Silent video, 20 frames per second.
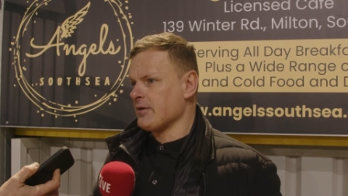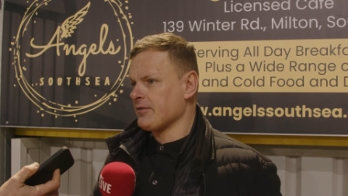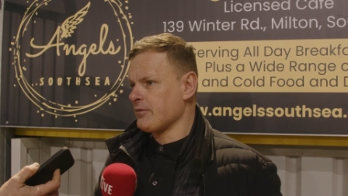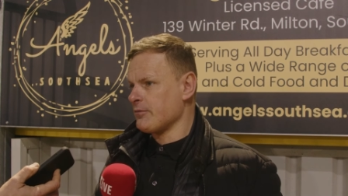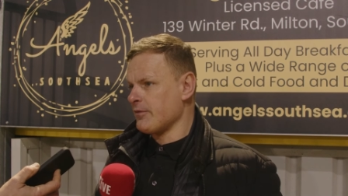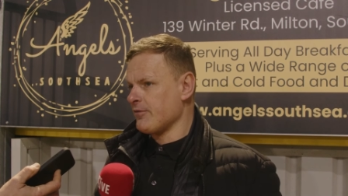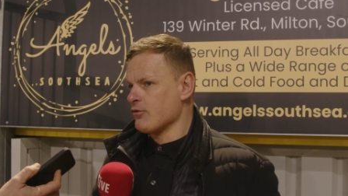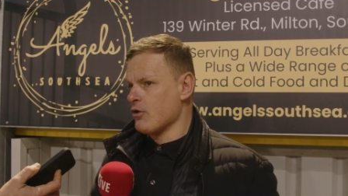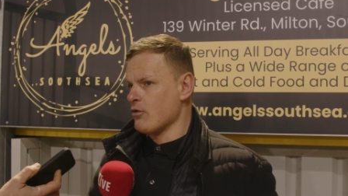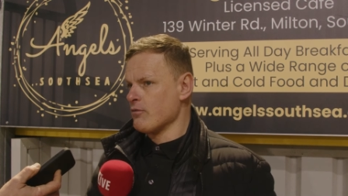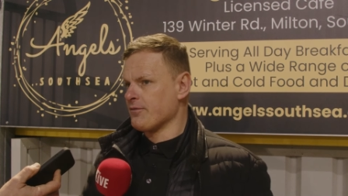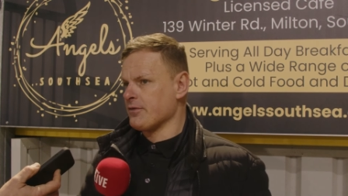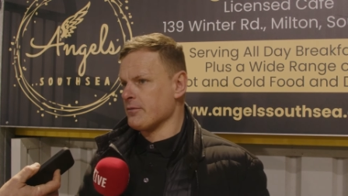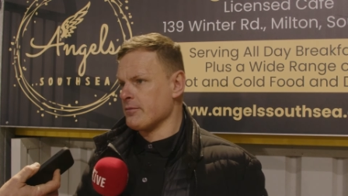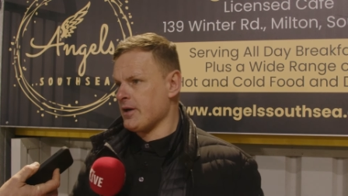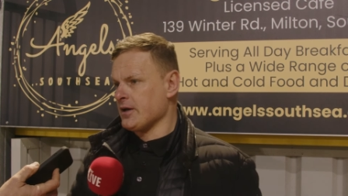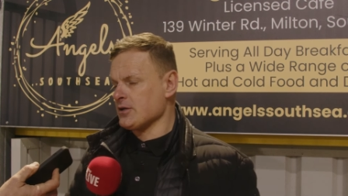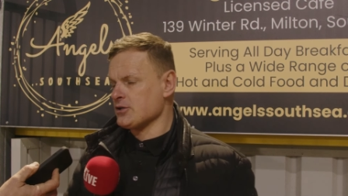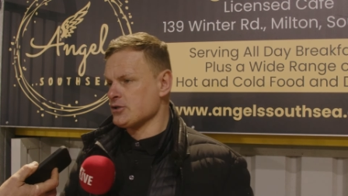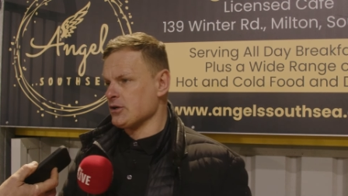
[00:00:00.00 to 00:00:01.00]
I think we've grown
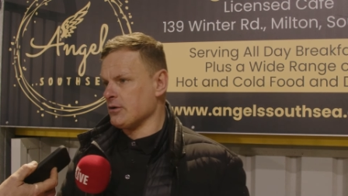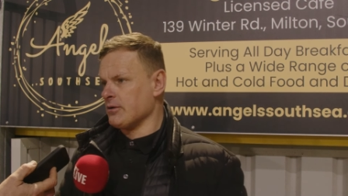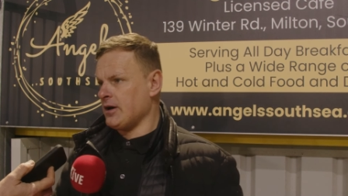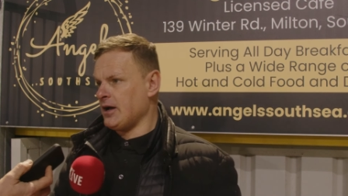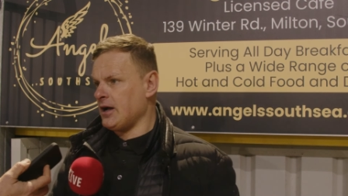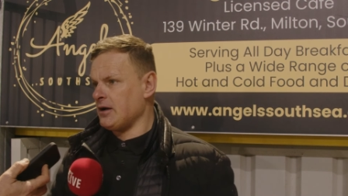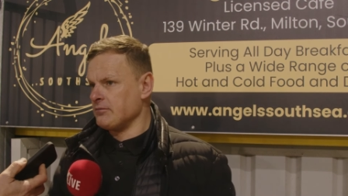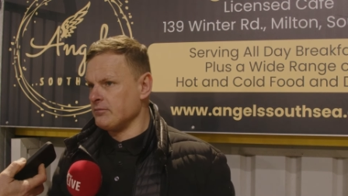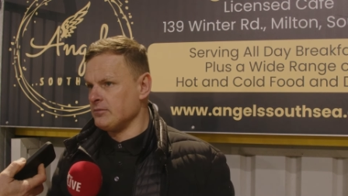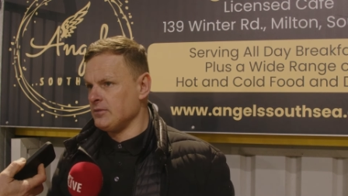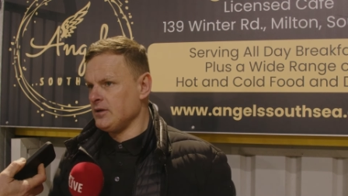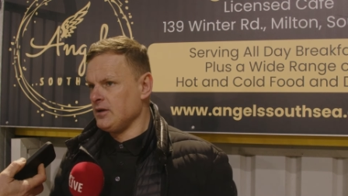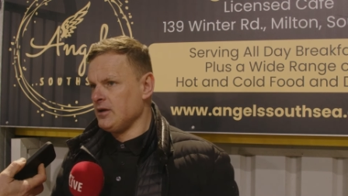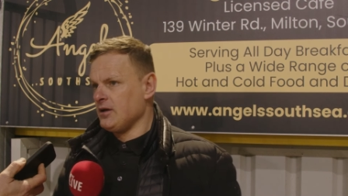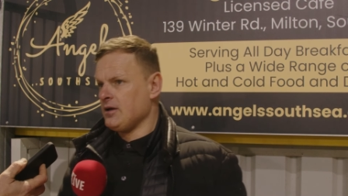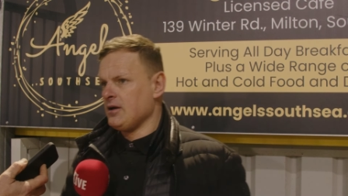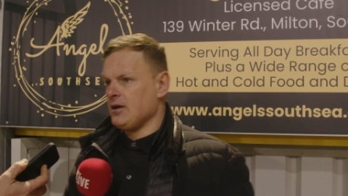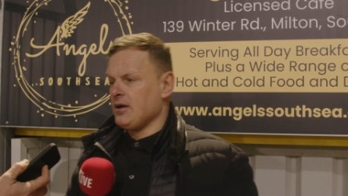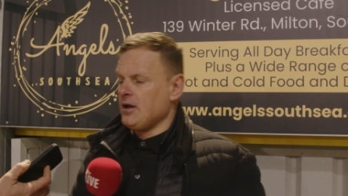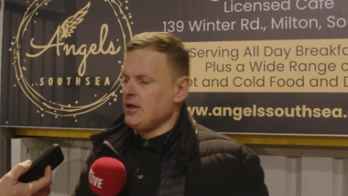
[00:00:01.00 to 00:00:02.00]
from that. So um,
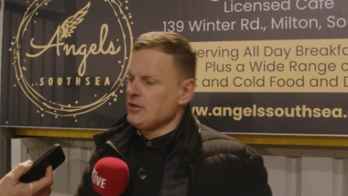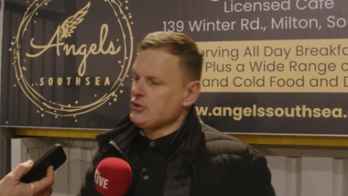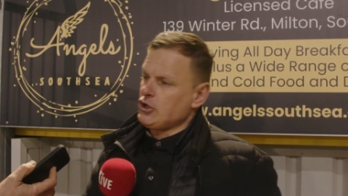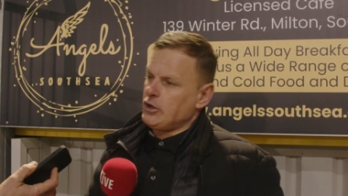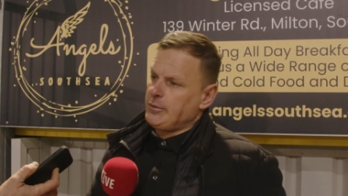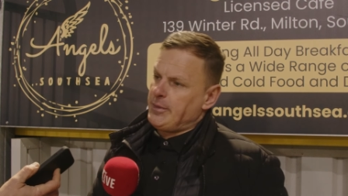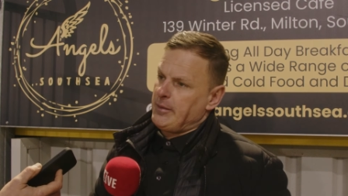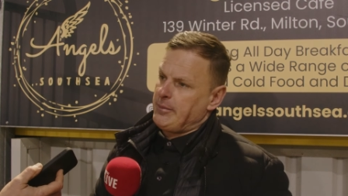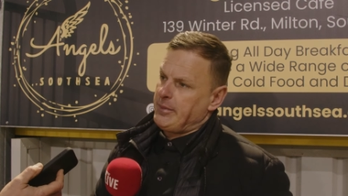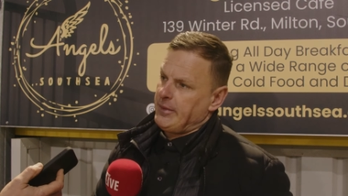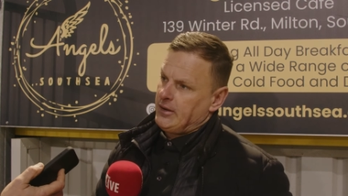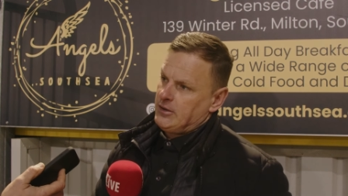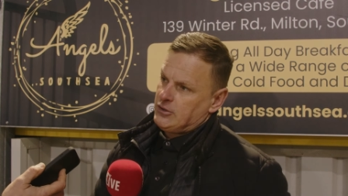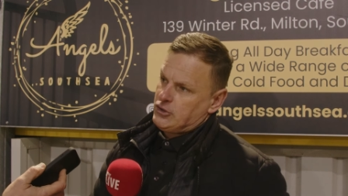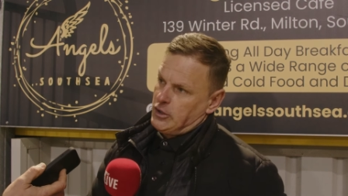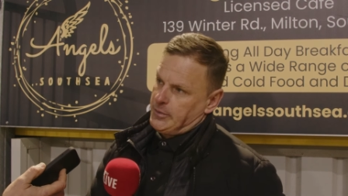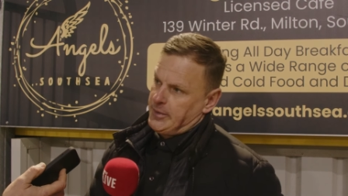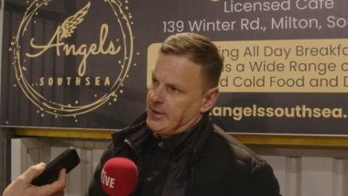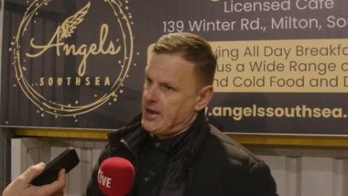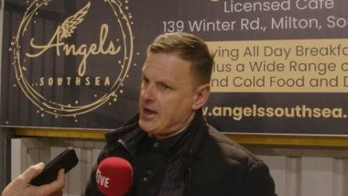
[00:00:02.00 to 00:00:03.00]
it's going to be a bit, it's
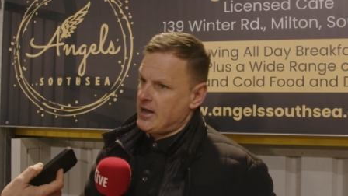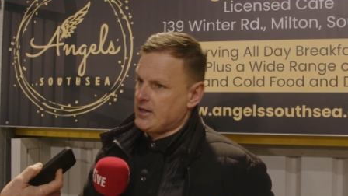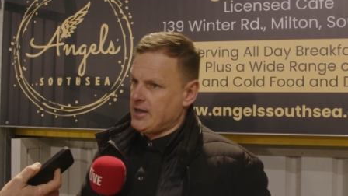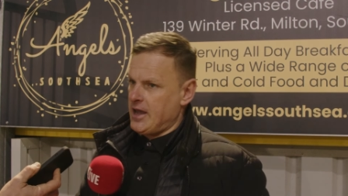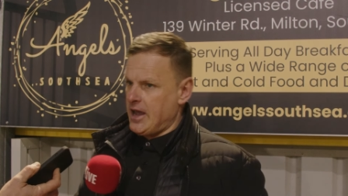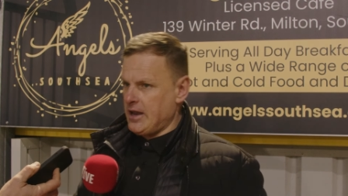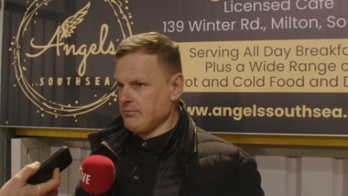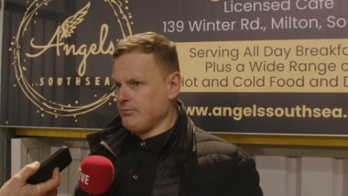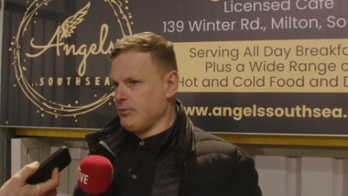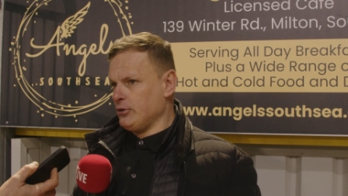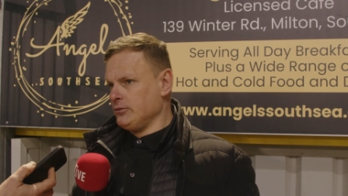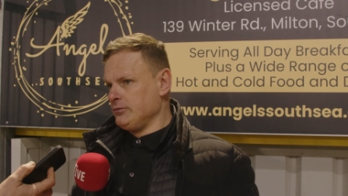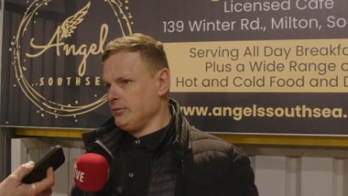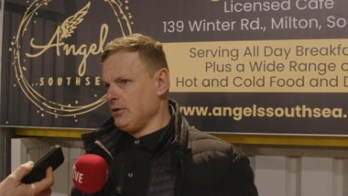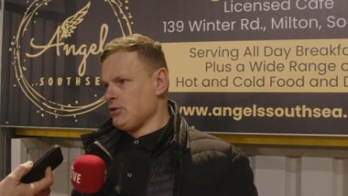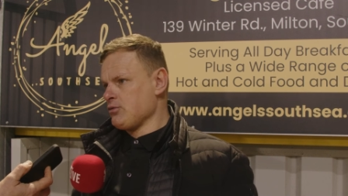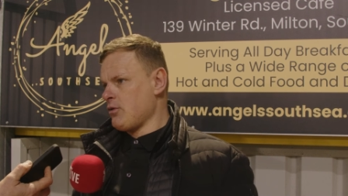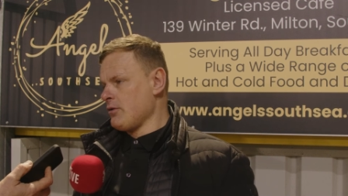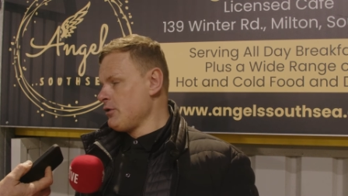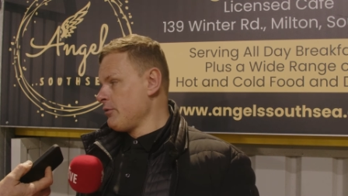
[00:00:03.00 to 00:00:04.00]
going to be an hard game, but
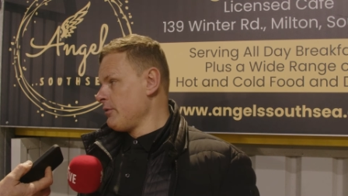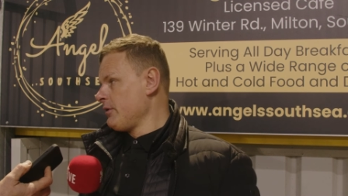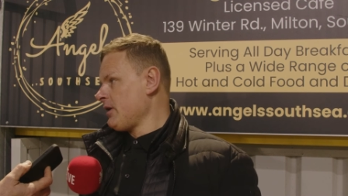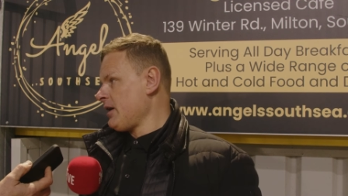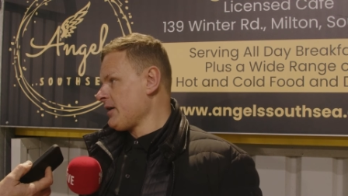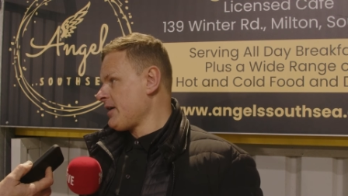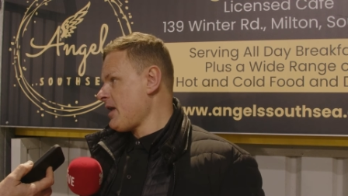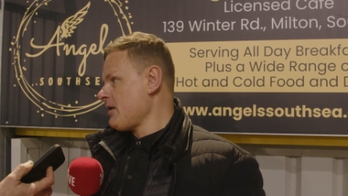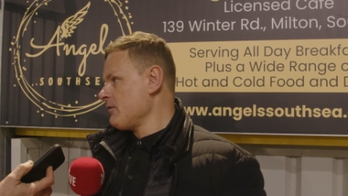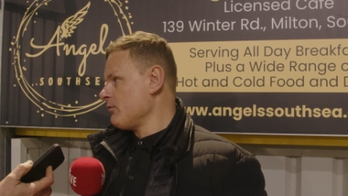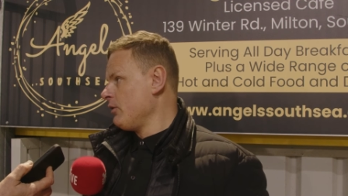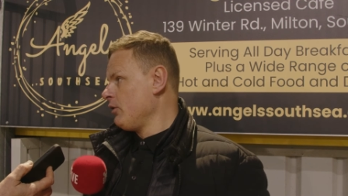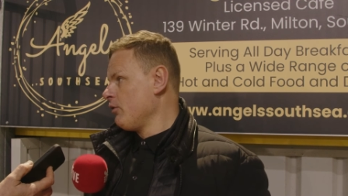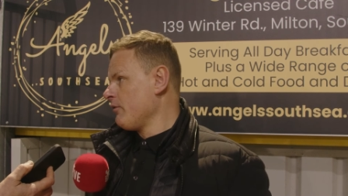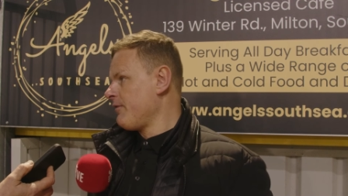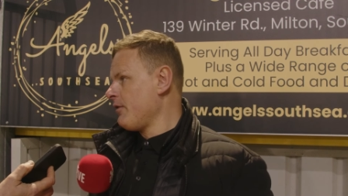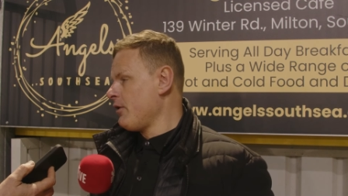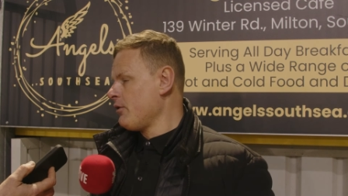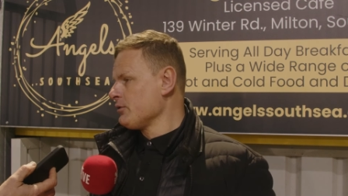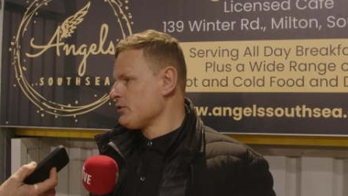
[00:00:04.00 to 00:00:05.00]
it's one that we again we
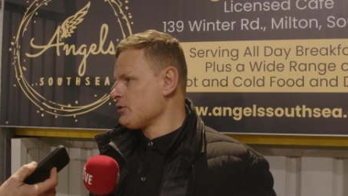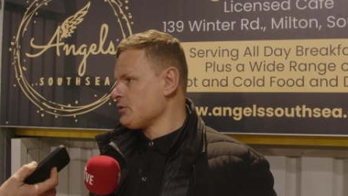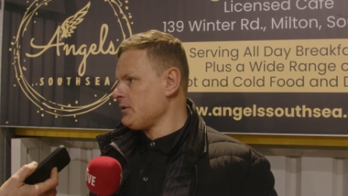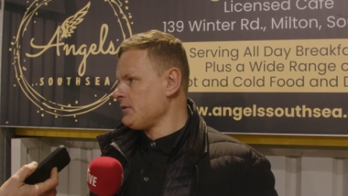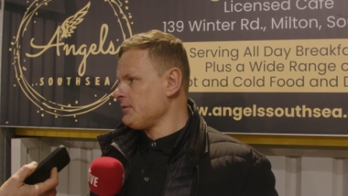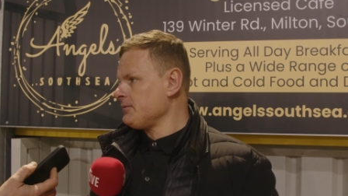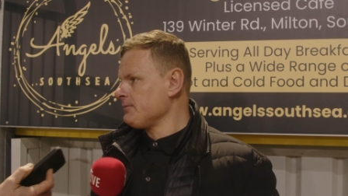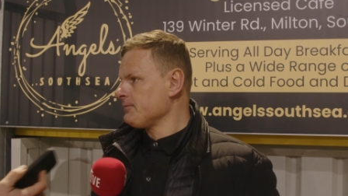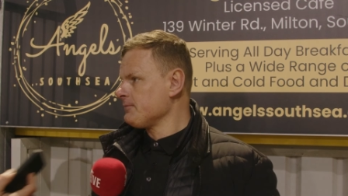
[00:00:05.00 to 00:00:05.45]
look forward to.